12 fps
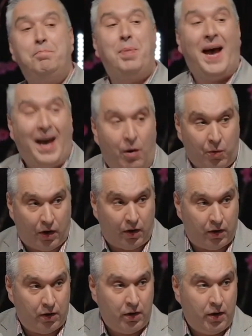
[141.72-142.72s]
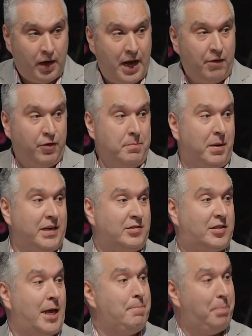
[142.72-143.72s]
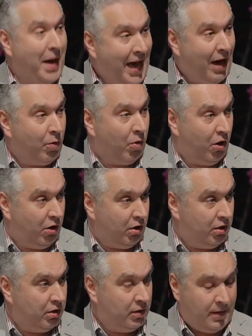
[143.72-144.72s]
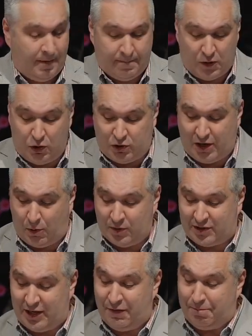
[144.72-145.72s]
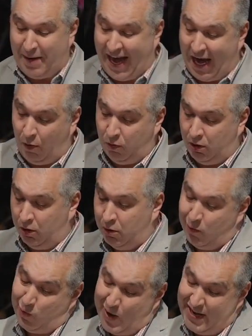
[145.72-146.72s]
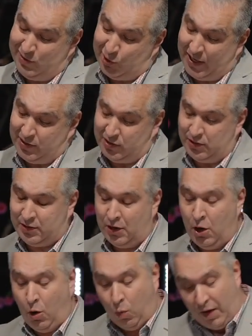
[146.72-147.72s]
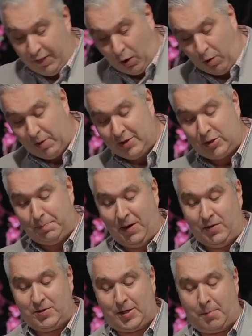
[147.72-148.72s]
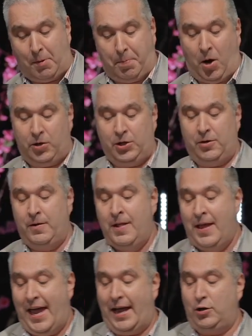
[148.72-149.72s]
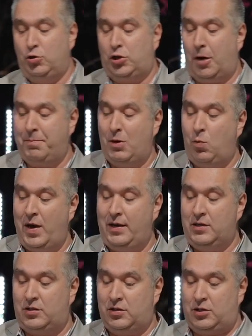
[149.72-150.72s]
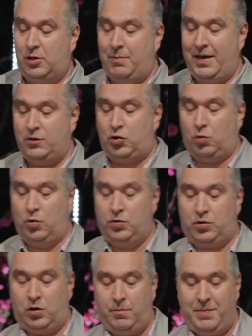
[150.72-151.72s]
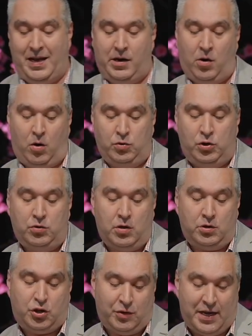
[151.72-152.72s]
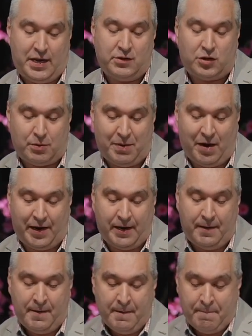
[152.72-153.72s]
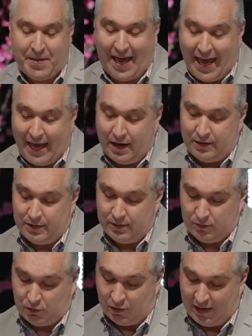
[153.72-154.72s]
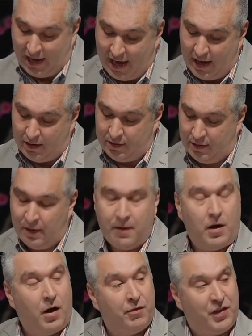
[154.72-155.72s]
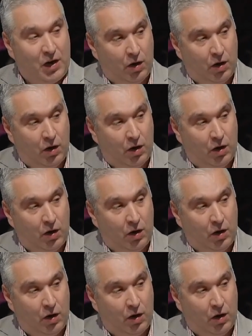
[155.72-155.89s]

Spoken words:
power." Everybody say power. "You shall receive power when," Jesus, "when the Holy Spirit has come upon you, and you shall be witnesses to me in Jerusalem and in all Judea and Samaria and to the end of the